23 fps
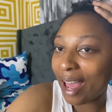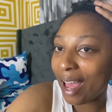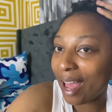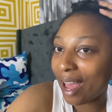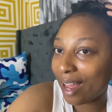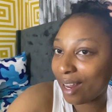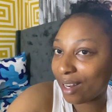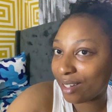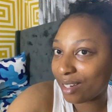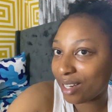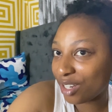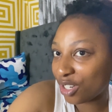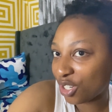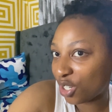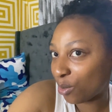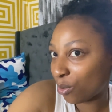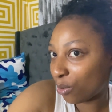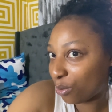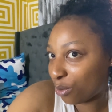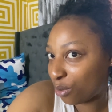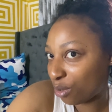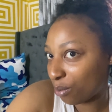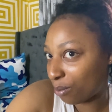and then she
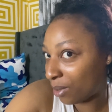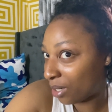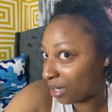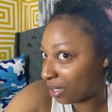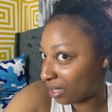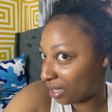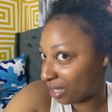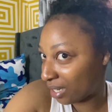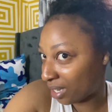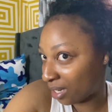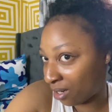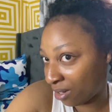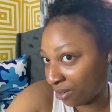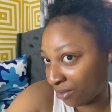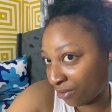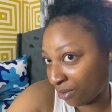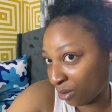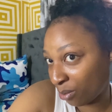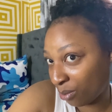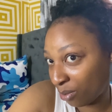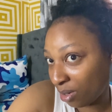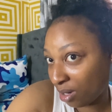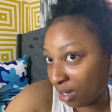wants to make this hair
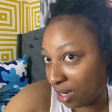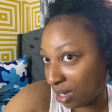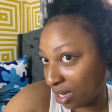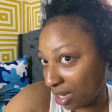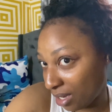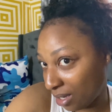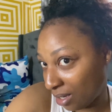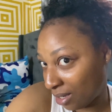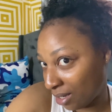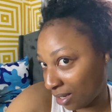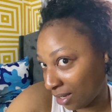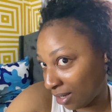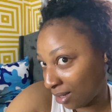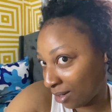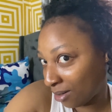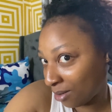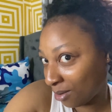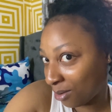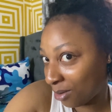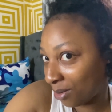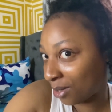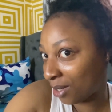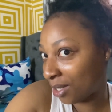for me again
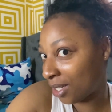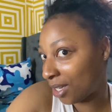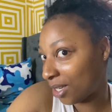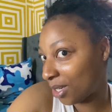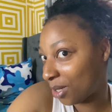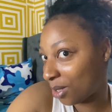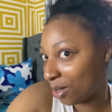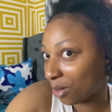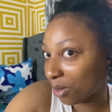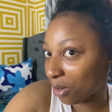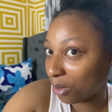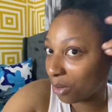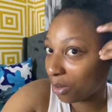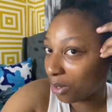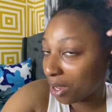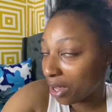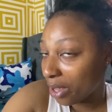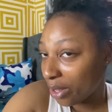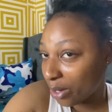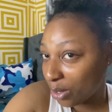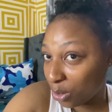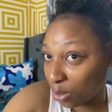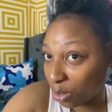okay so
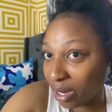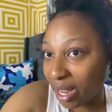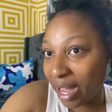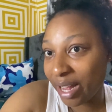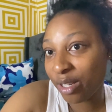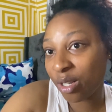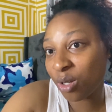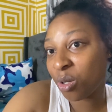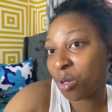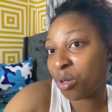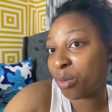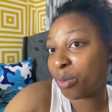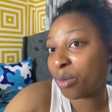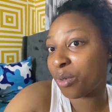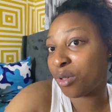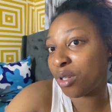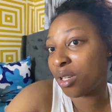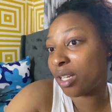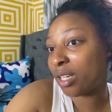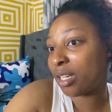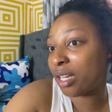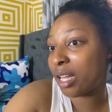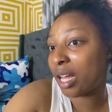today i just want to be
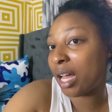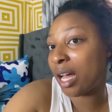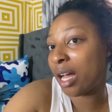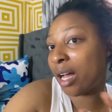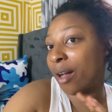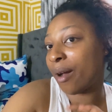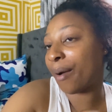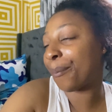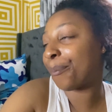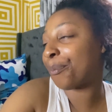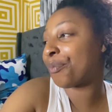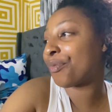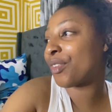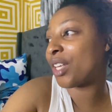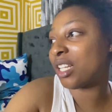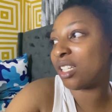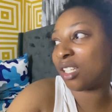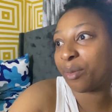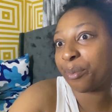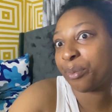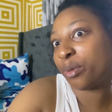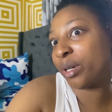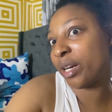doing um a
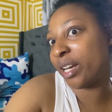simple